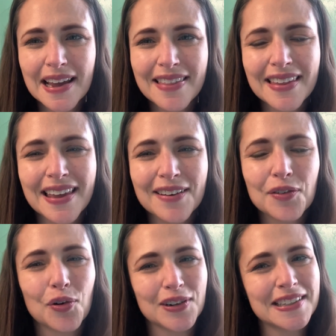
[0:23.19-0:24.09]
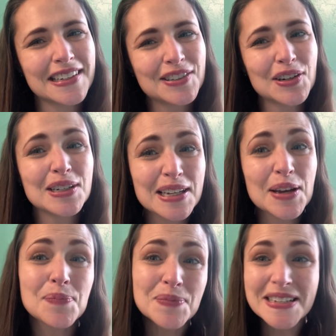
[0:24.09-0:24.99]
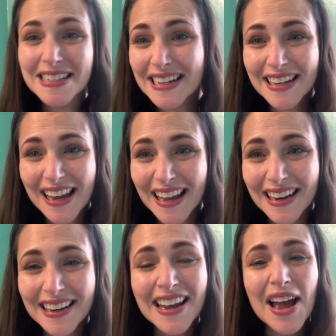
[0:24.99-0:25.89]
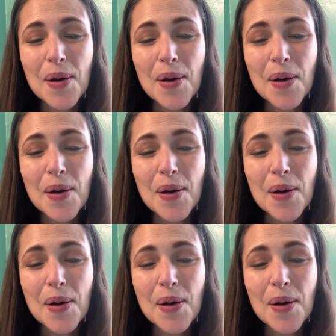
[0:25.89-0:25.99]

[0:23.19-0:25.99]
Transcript: and then of course they start to get busy again.